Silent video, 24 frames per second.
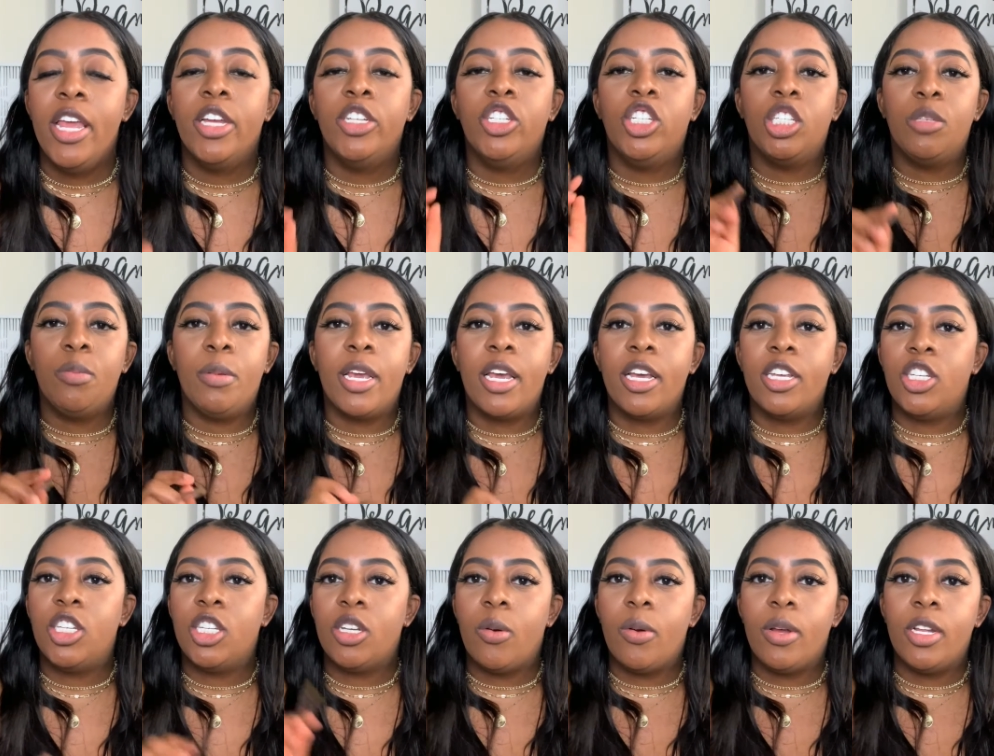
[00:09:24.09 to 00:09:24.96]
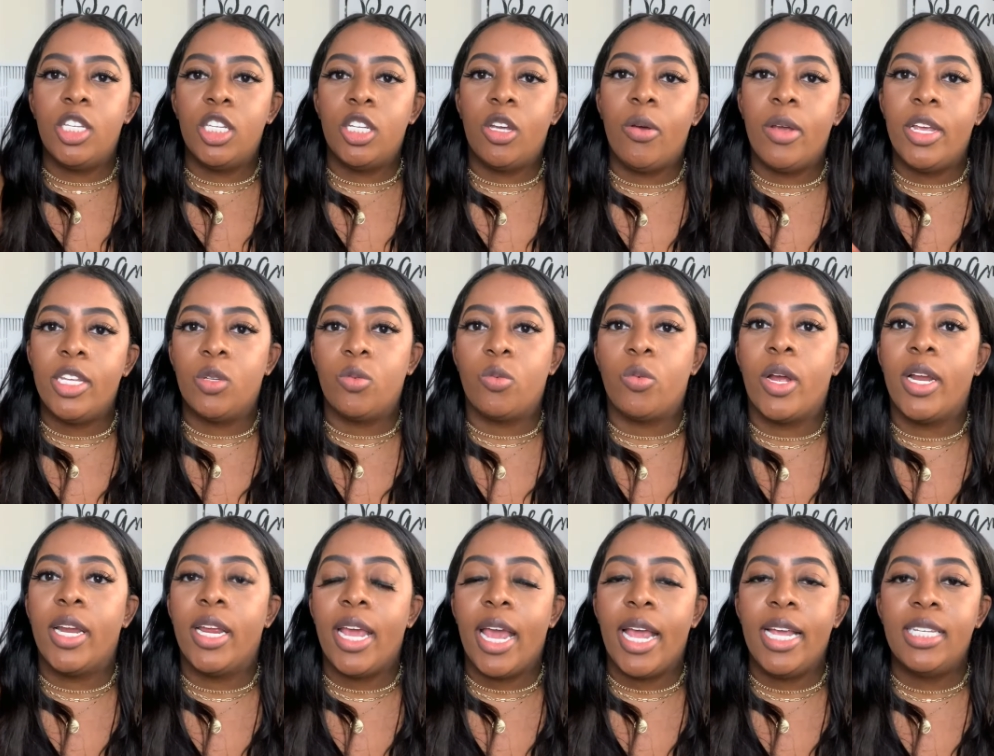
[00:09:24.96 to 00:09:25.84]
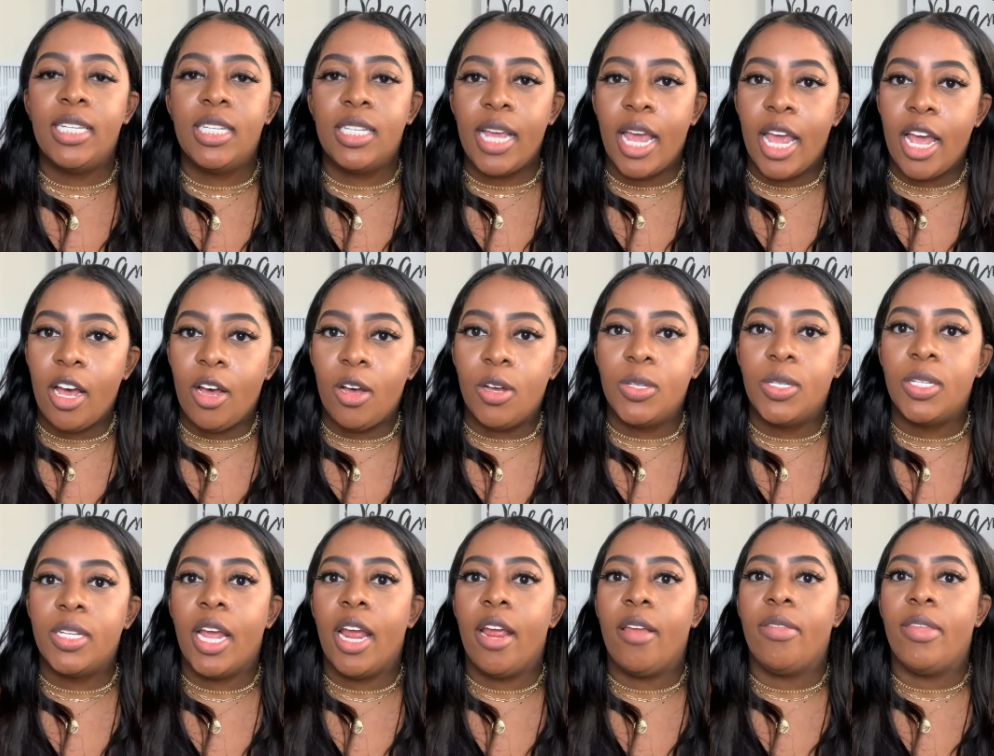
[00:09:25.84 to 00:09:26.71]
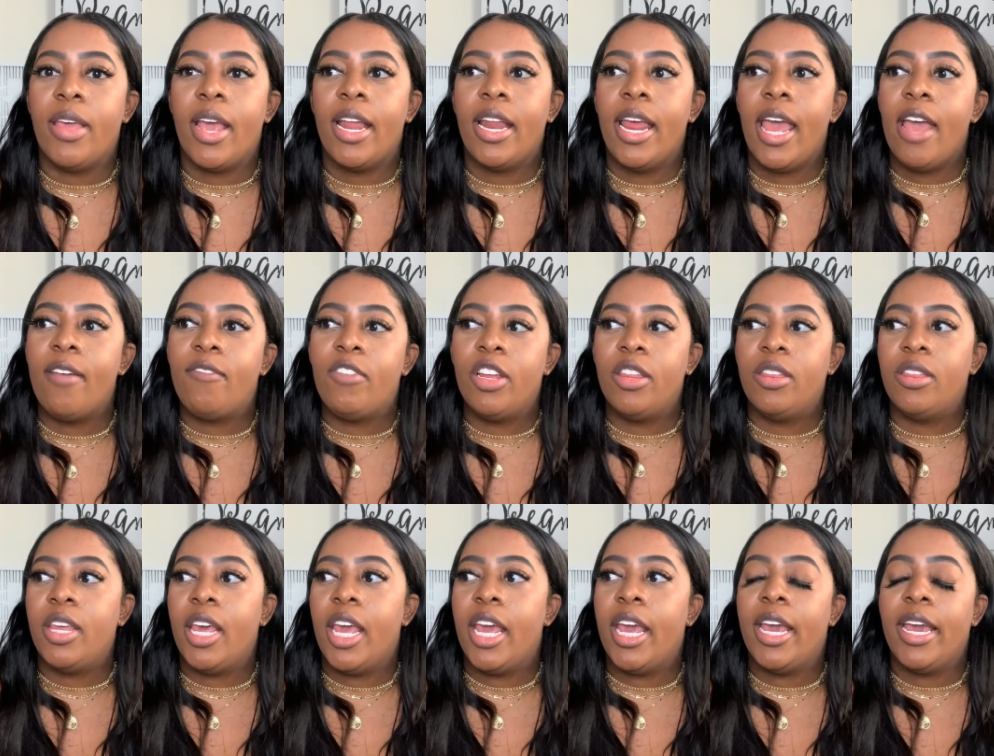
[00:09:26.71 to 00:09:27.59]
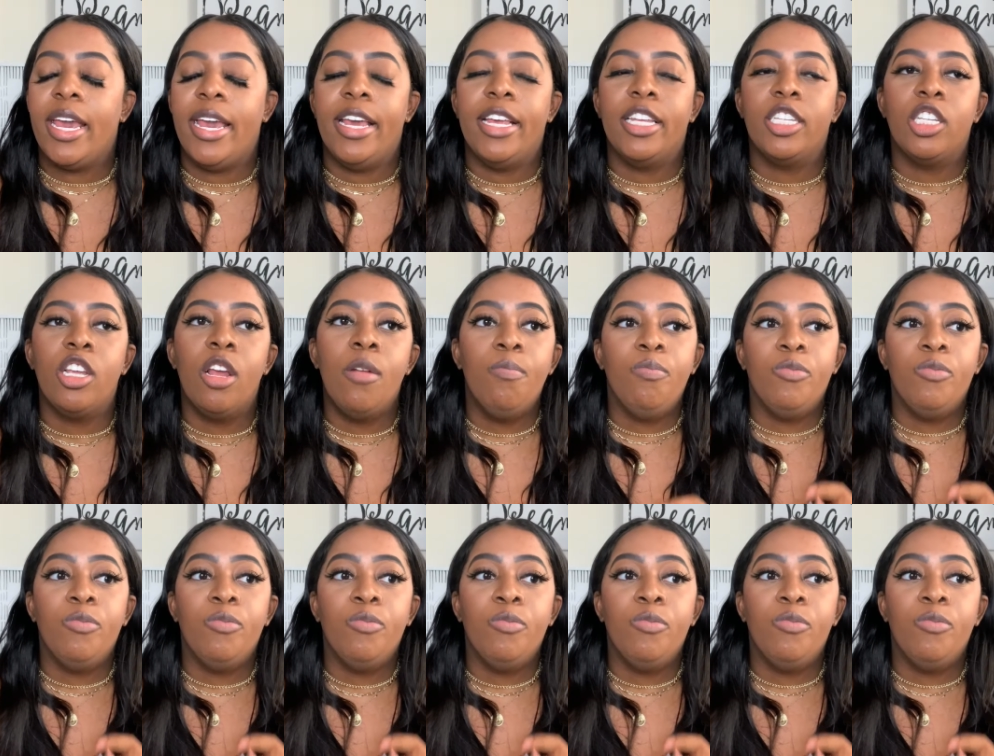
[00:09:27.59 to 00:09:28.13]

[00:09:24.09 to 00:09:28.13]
Just because so-and-so is running a sale saying that everything is